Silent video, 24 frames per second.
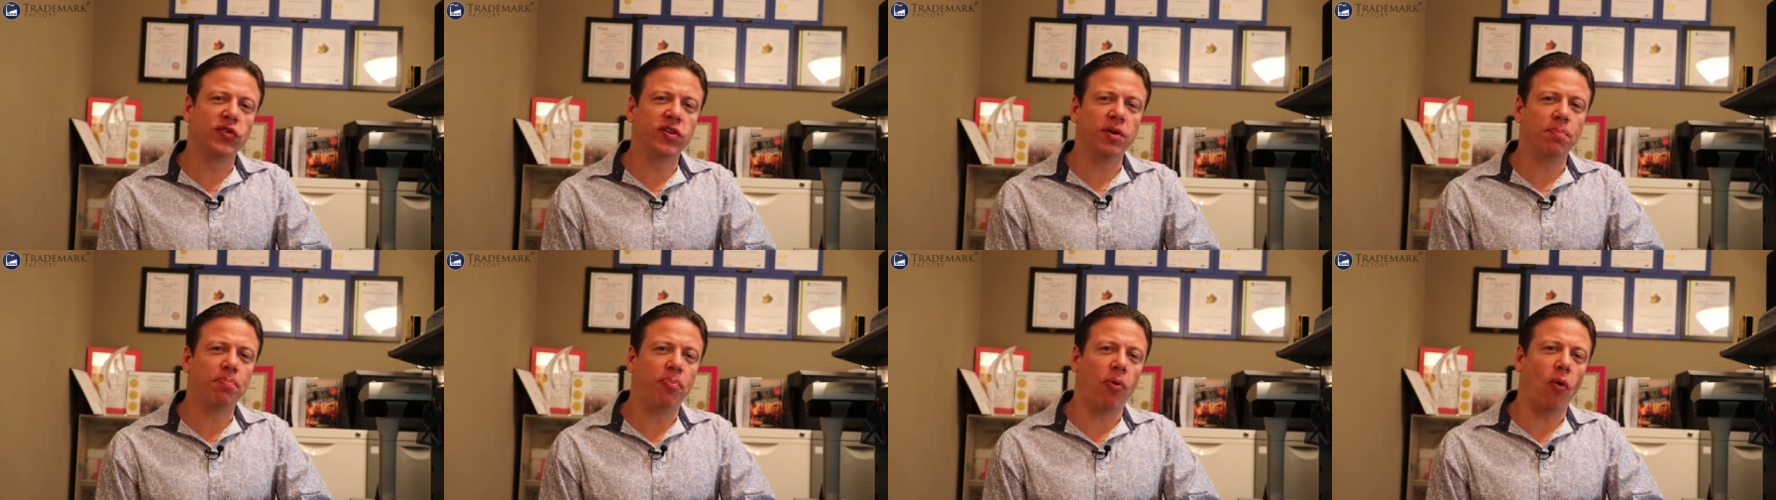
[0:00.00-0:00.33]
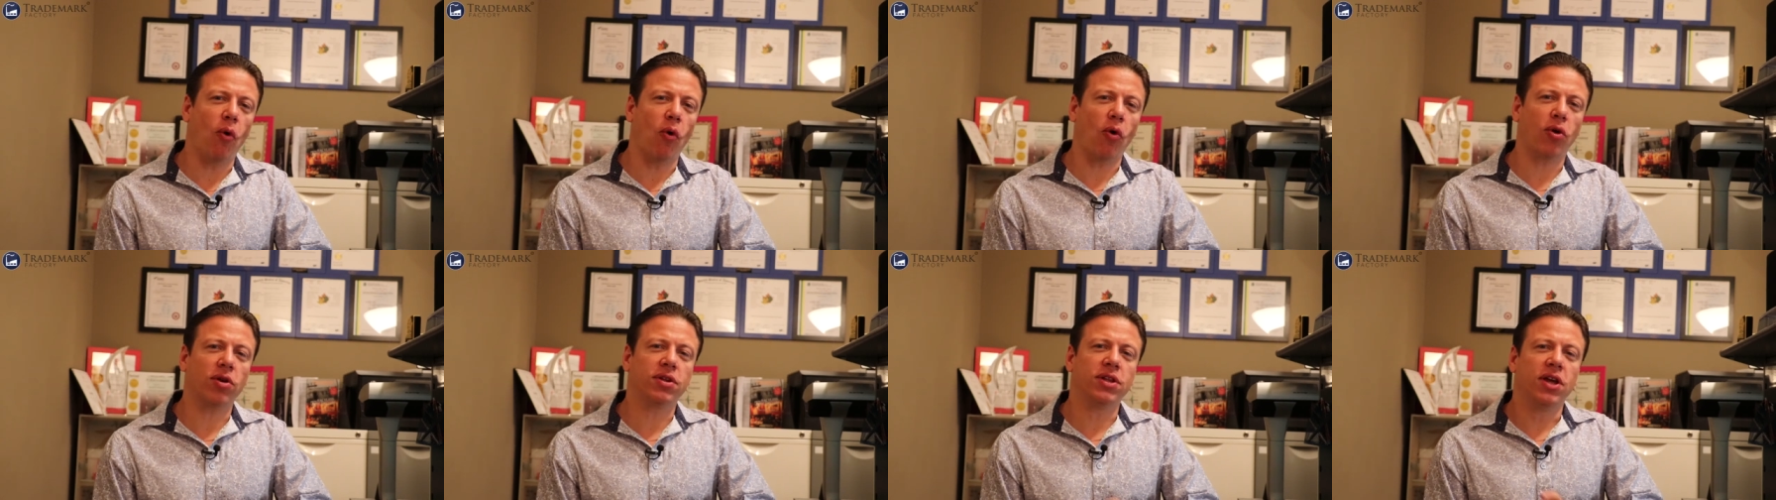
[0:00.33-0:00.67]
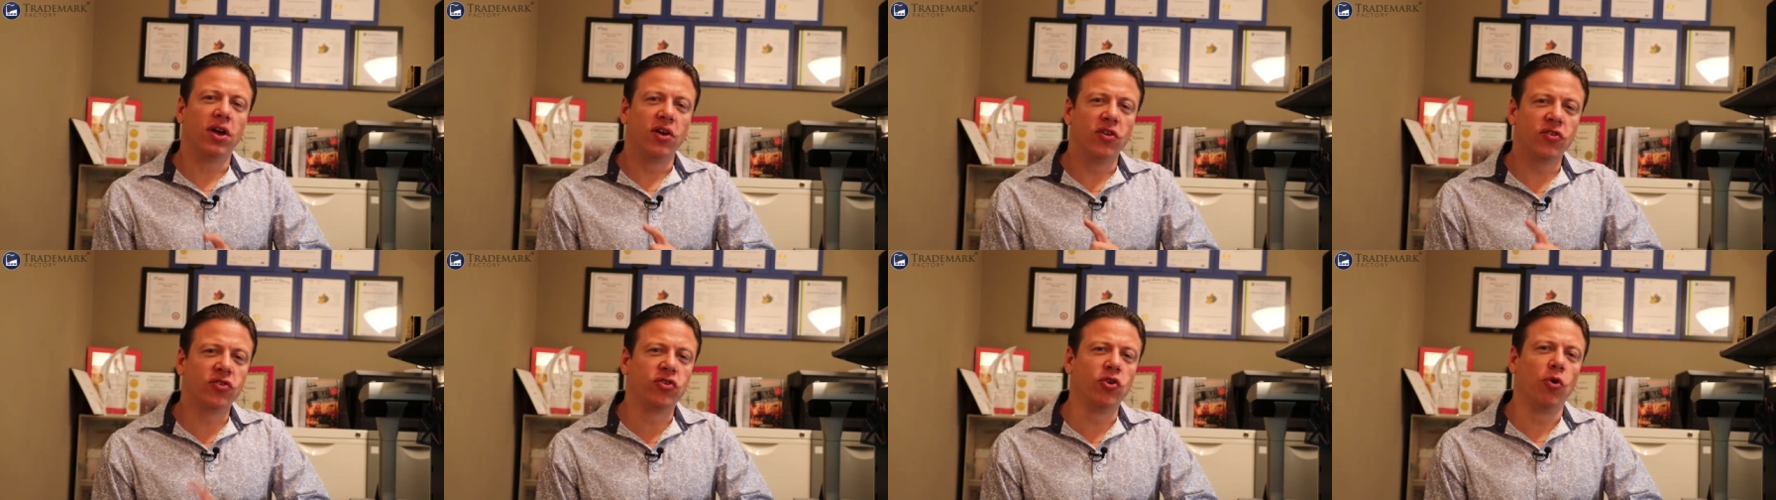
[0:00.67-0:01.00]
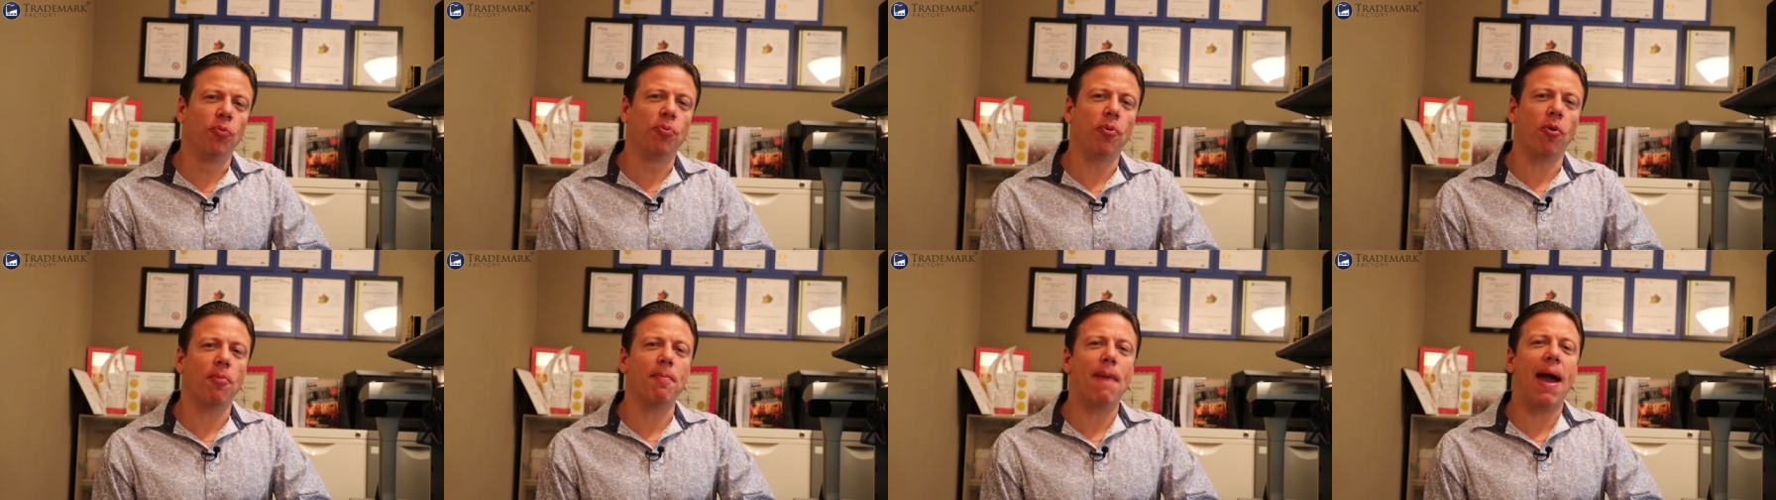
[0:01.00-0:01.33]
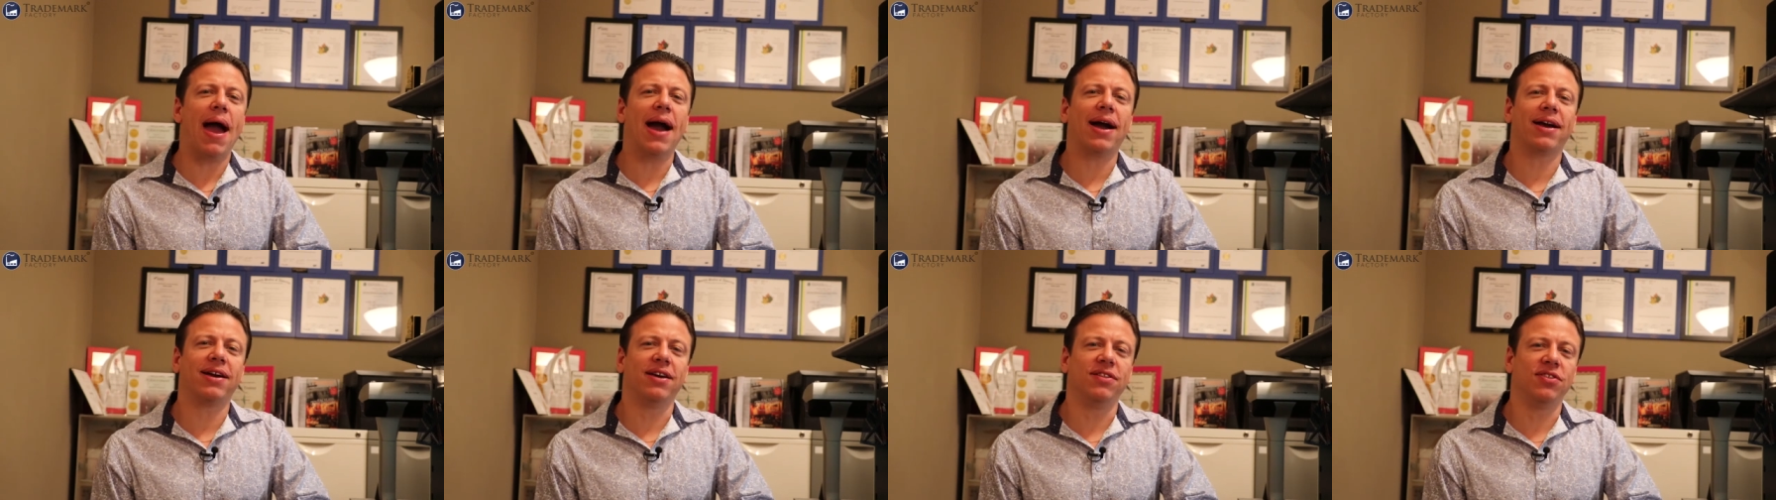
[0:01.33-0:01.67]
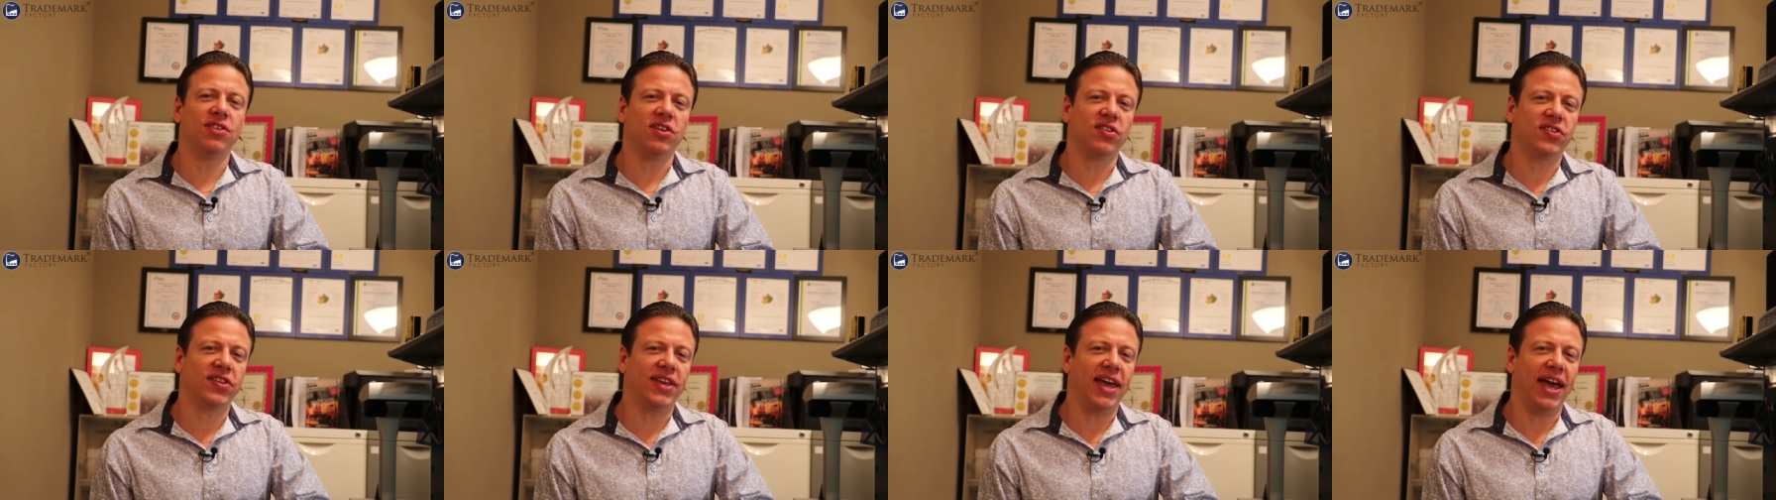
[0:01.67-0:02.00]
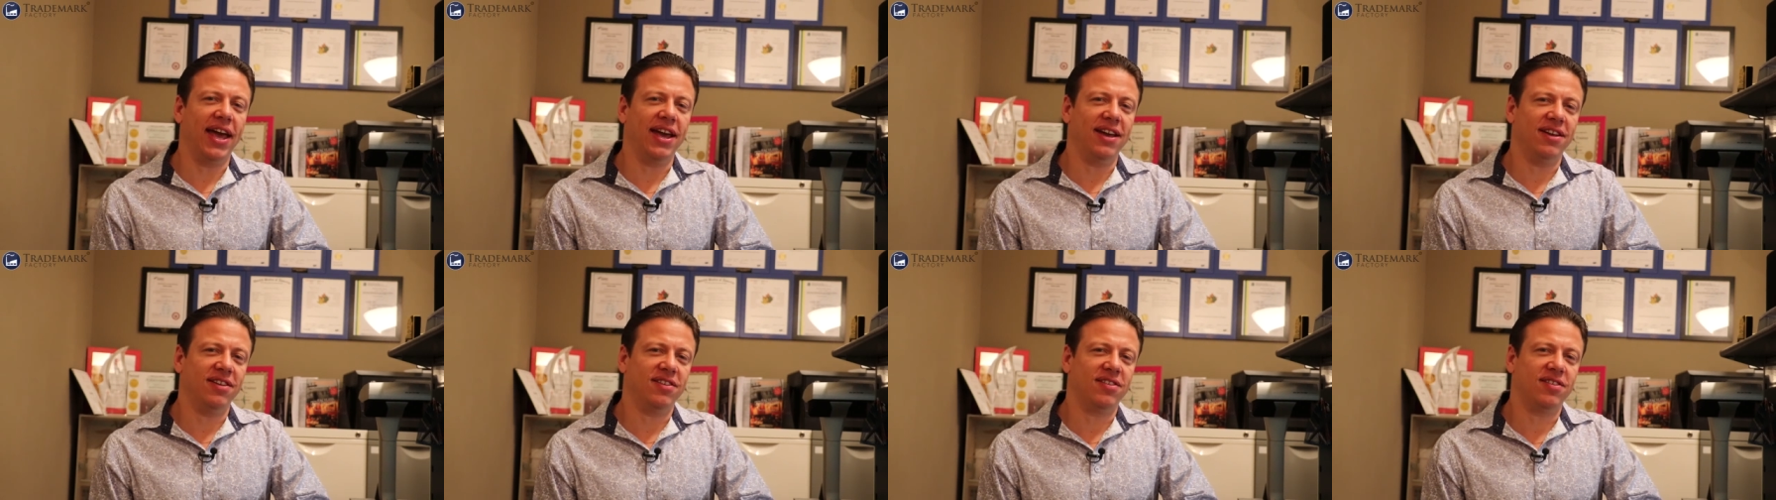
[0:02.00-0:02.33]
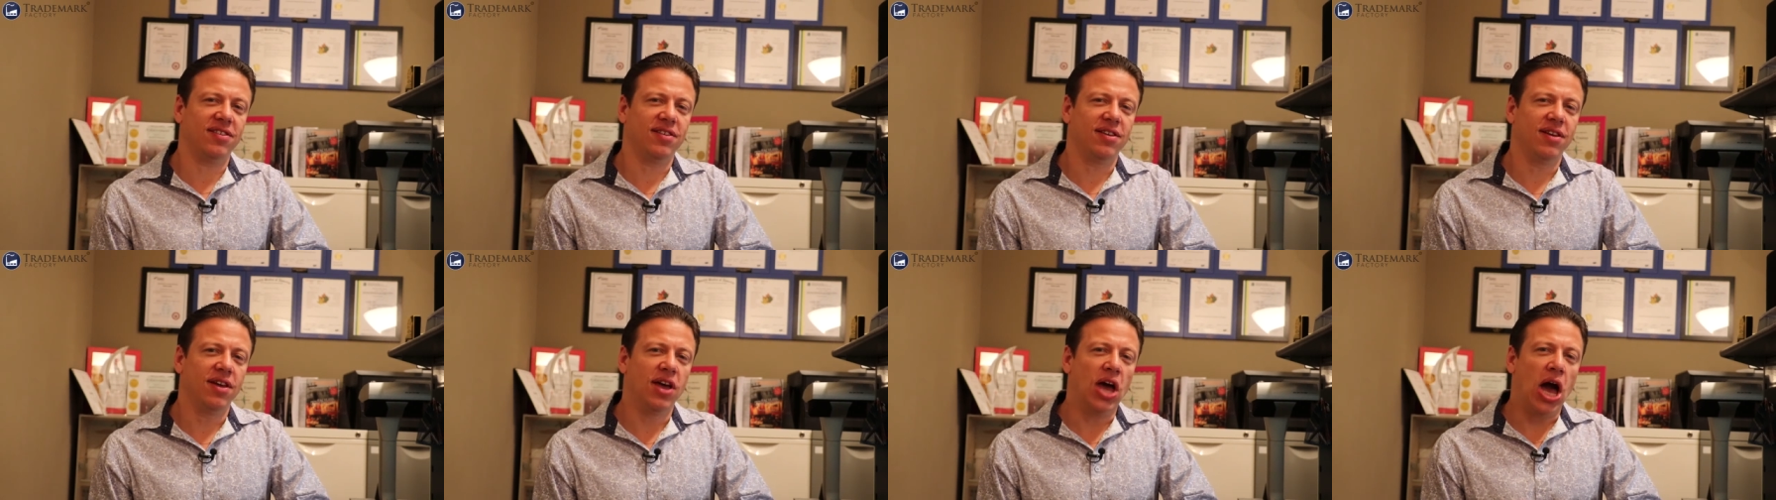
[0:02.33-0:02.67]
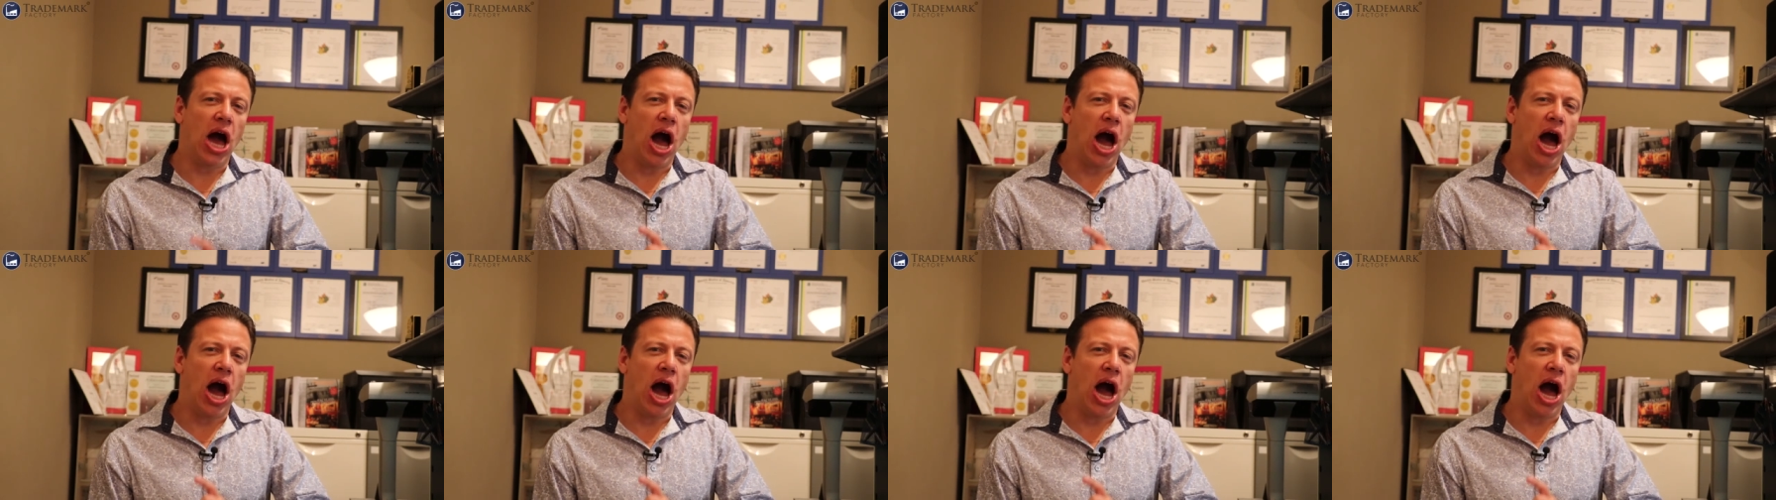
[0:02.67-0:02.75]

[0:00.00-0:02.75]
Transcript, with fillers: support Supermac in this case,